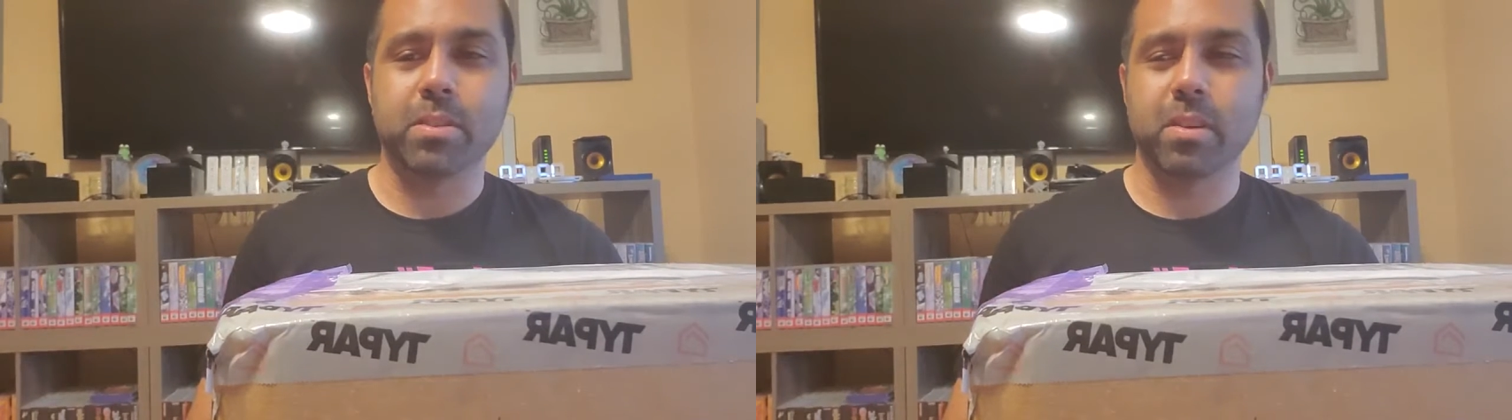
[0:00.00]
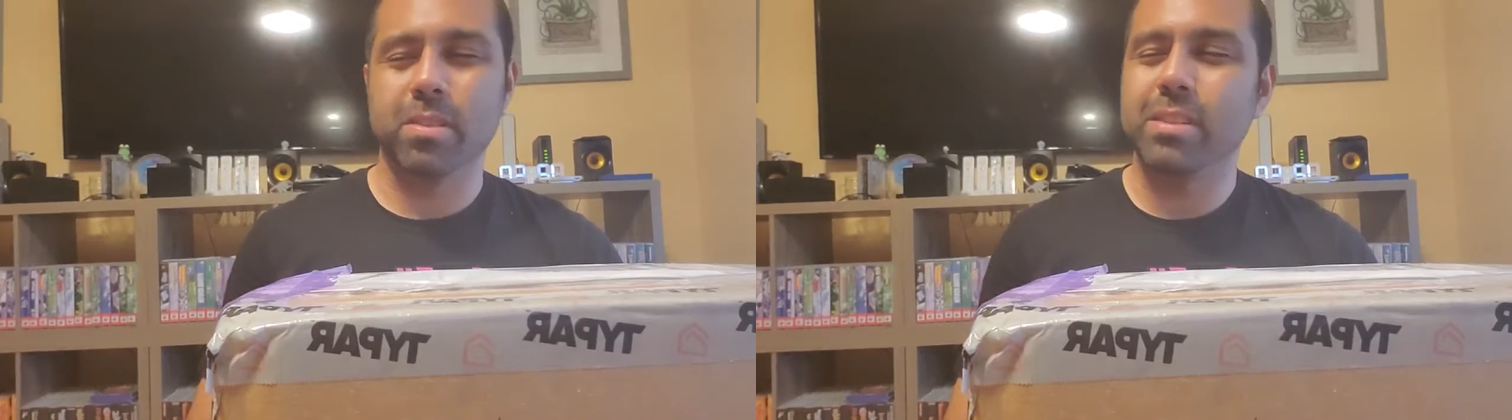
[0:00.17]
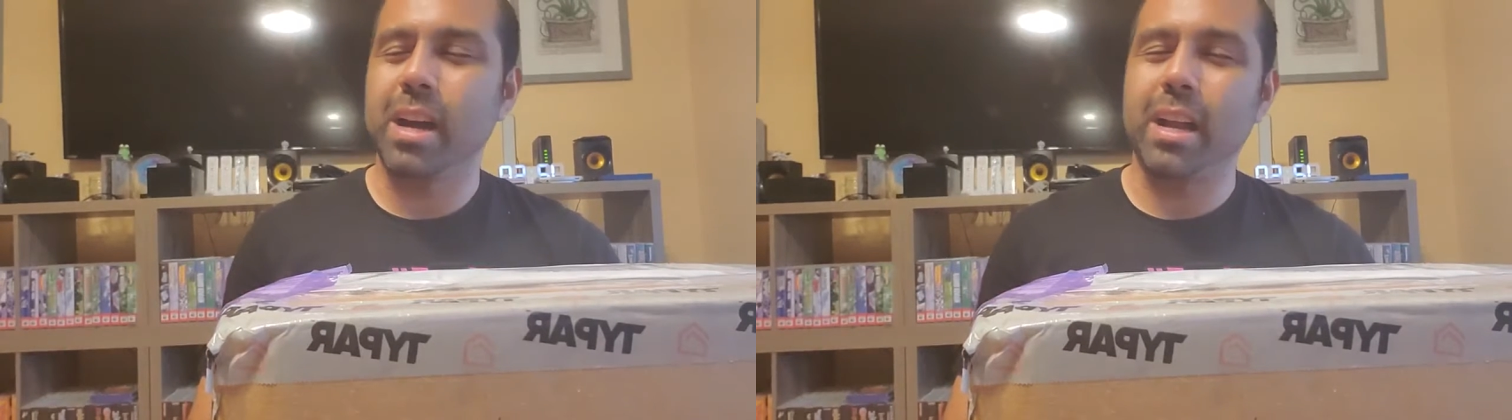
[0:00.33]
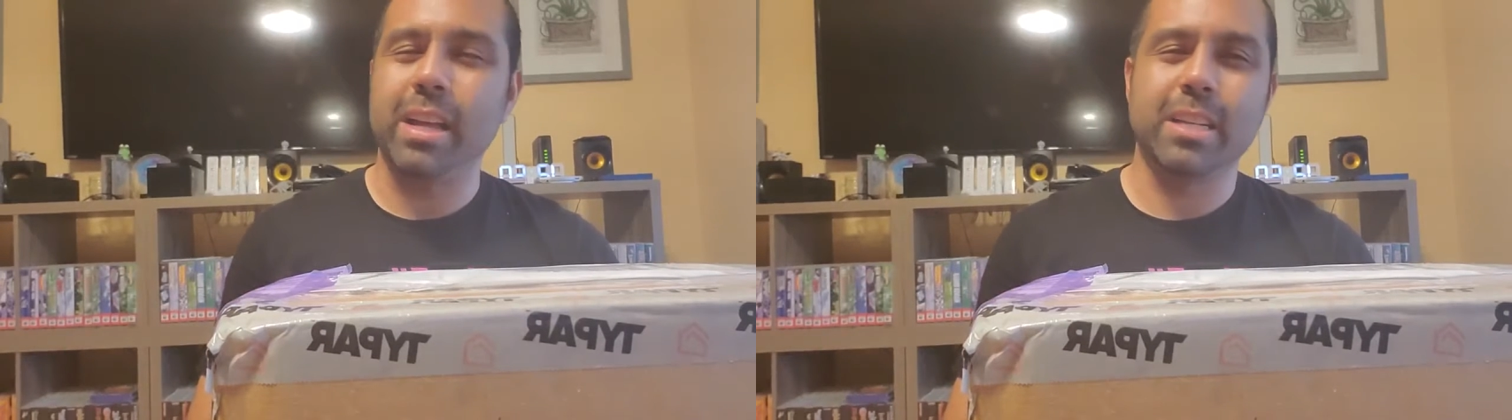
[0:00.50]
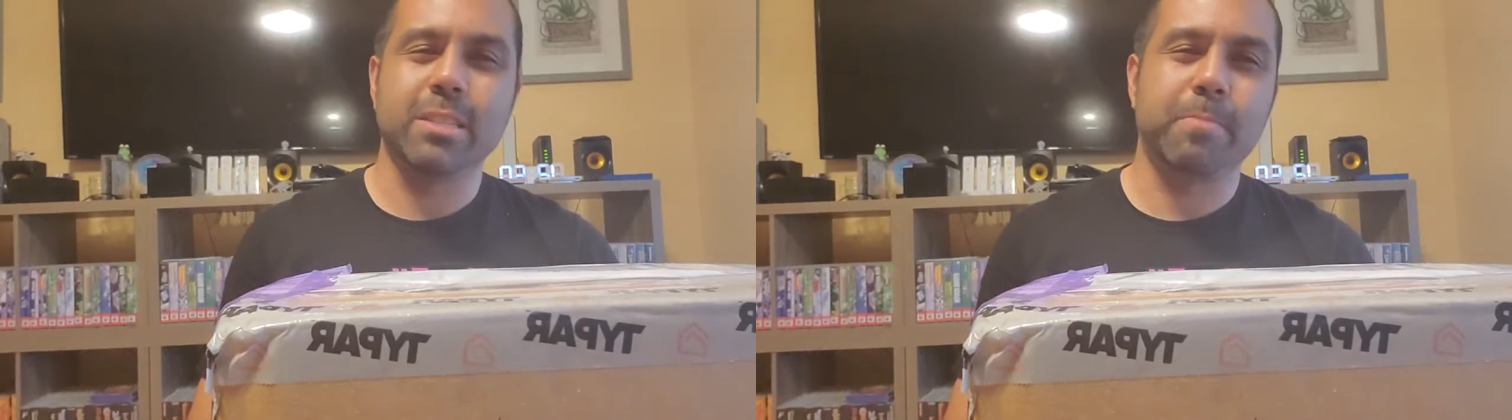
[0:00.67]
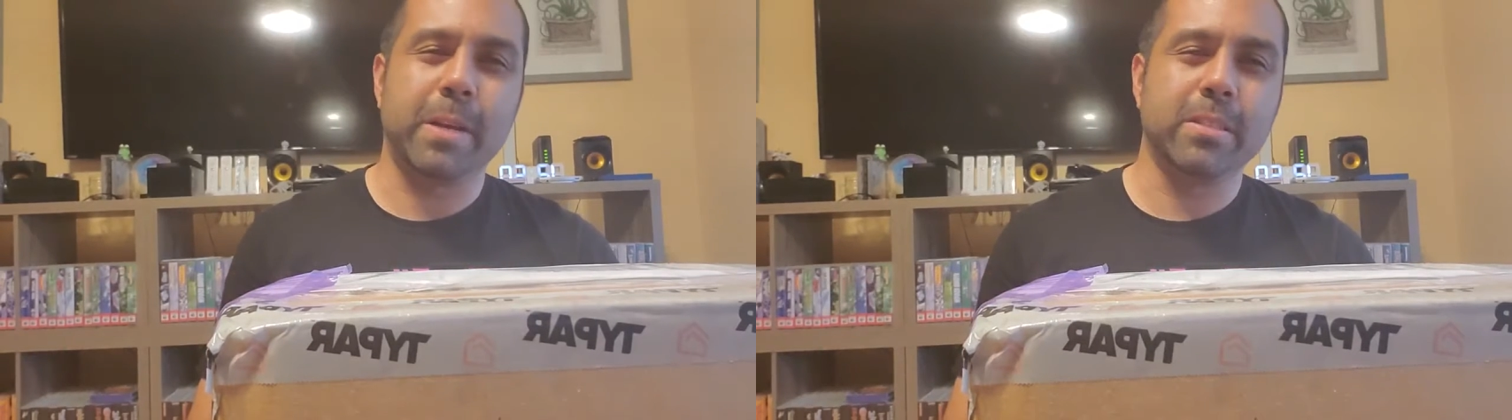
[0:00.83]
they're not
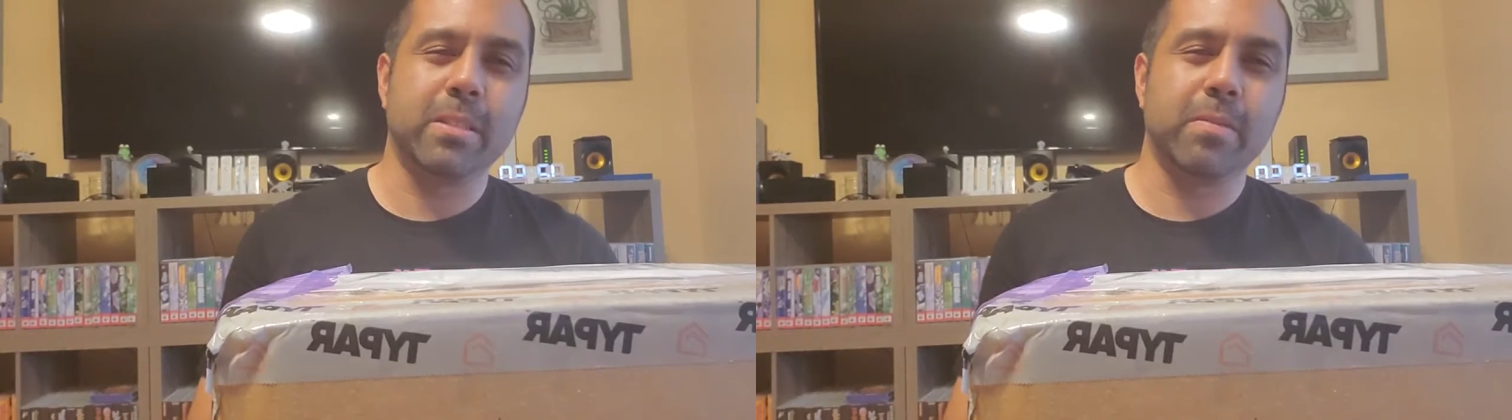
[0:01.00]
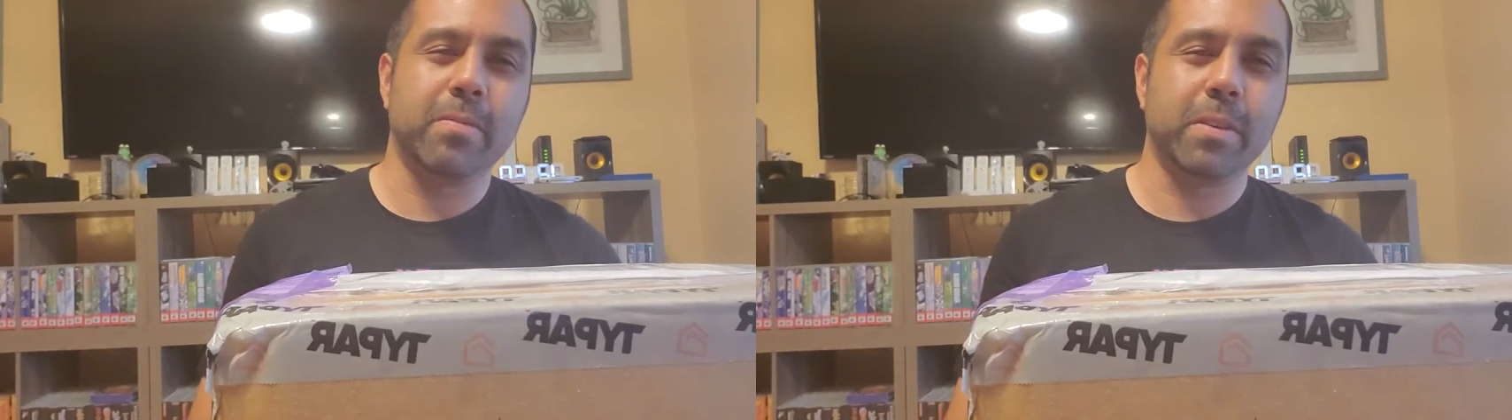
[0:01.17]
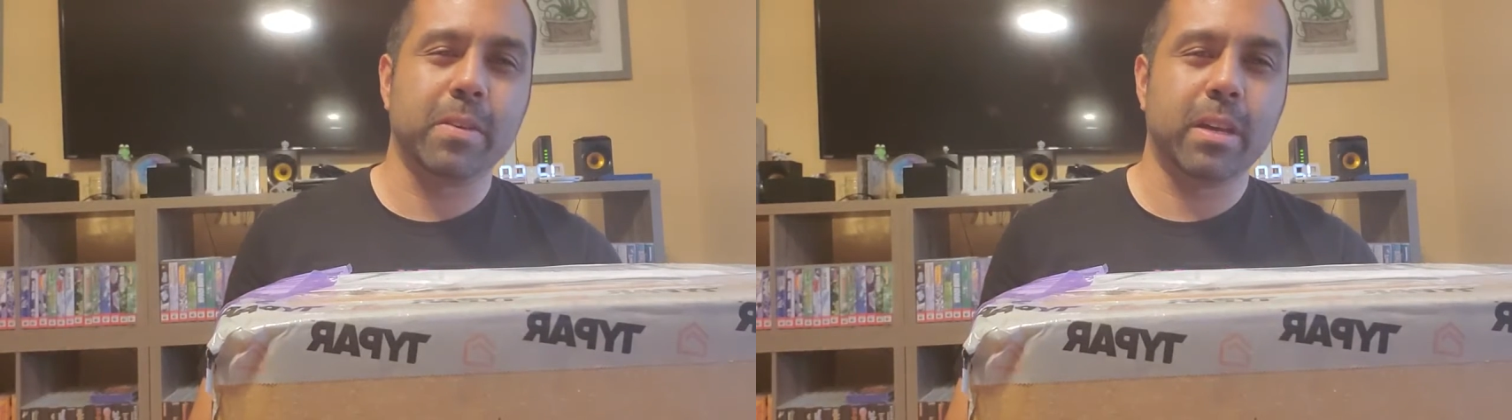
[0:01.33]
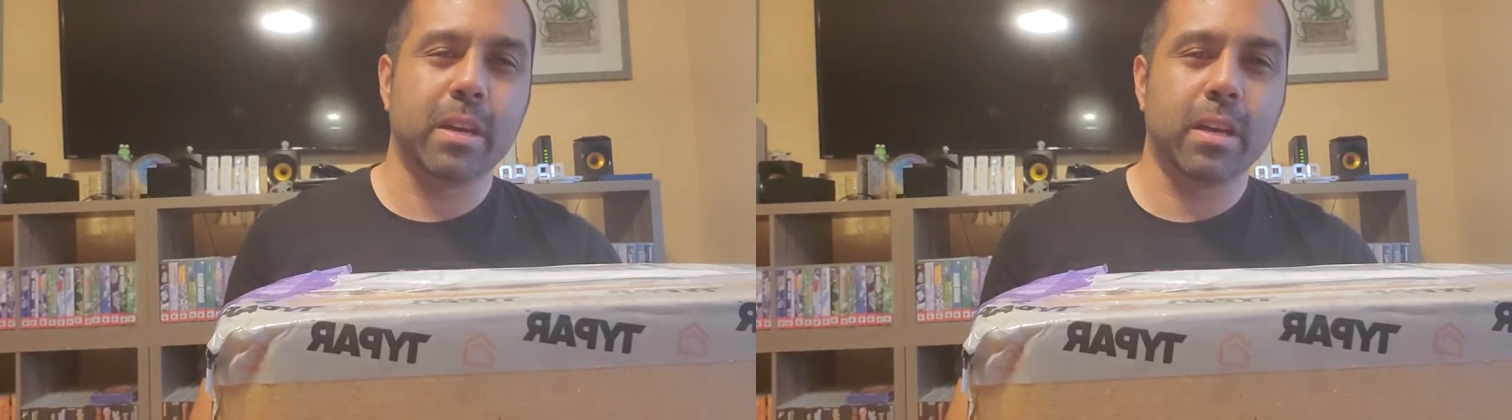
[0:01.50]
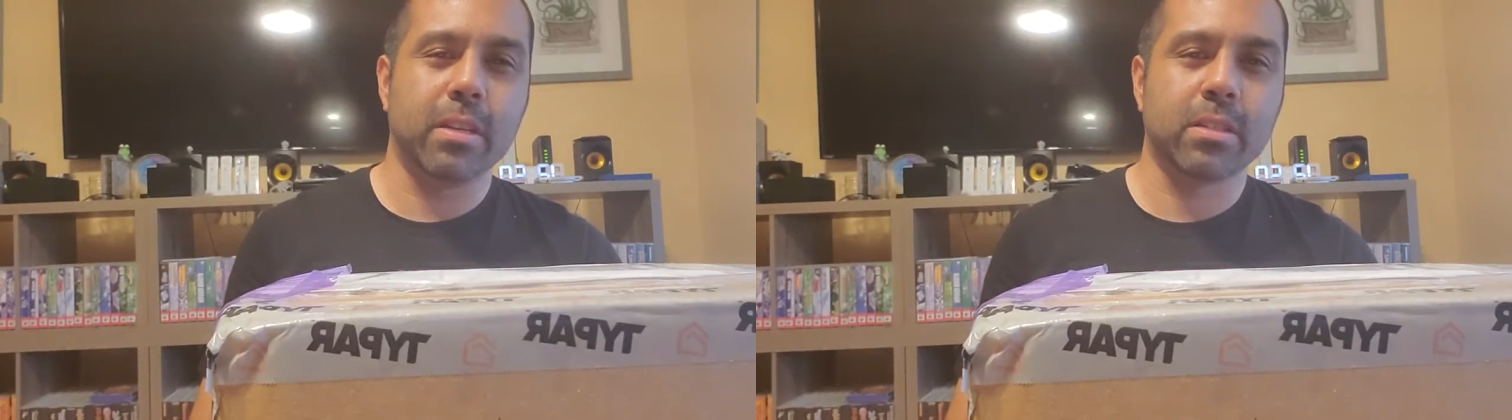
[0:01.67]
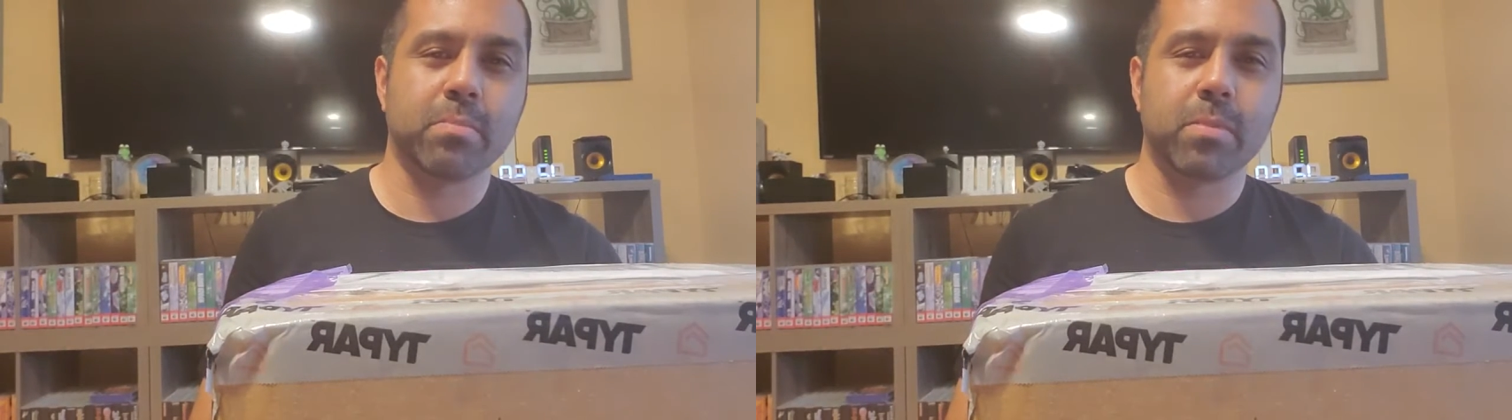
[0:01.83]
expensive for
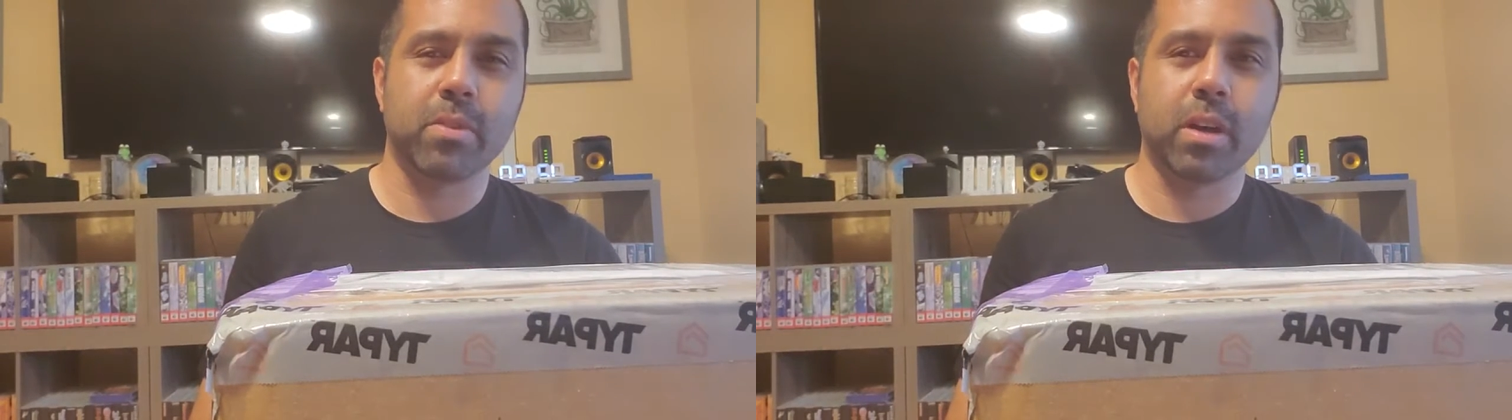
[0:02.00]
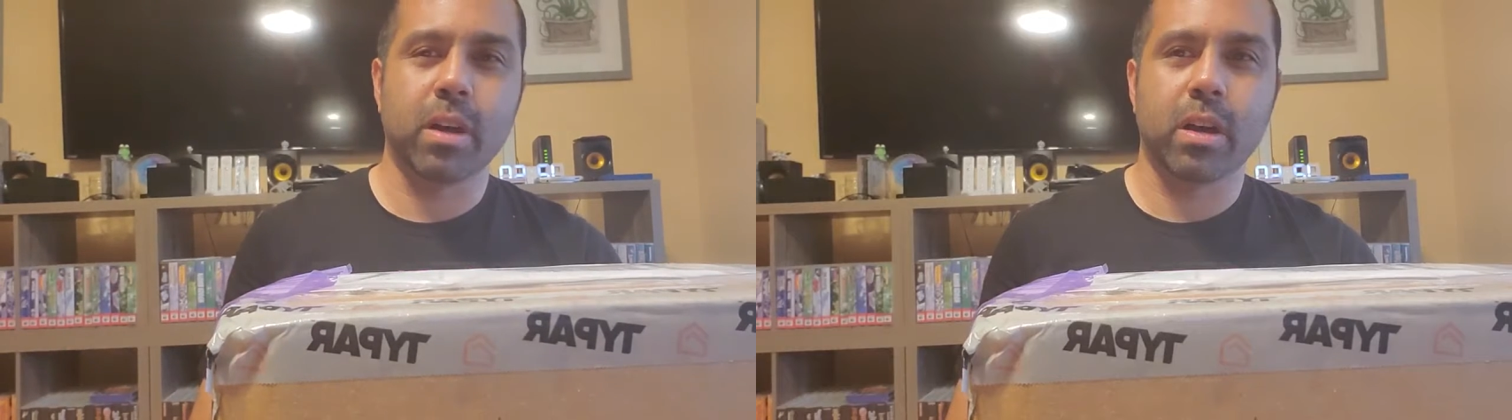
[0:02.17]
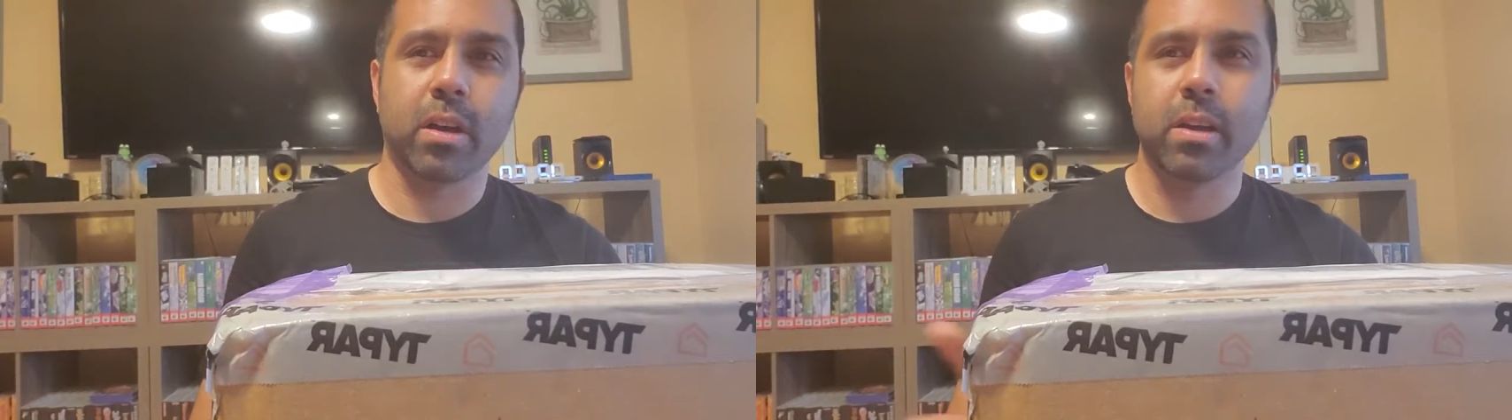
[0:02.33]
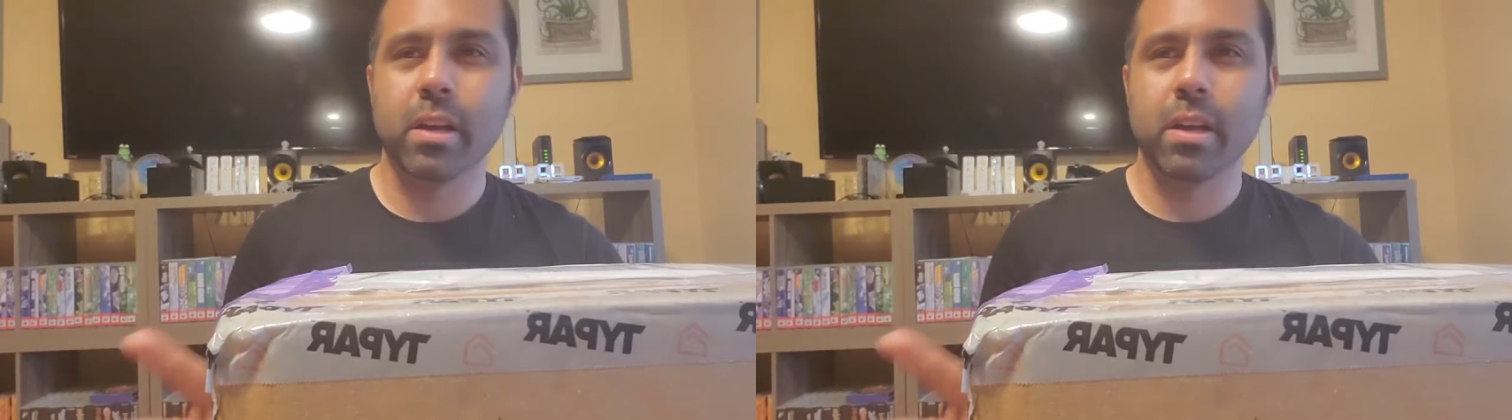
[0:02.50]
the the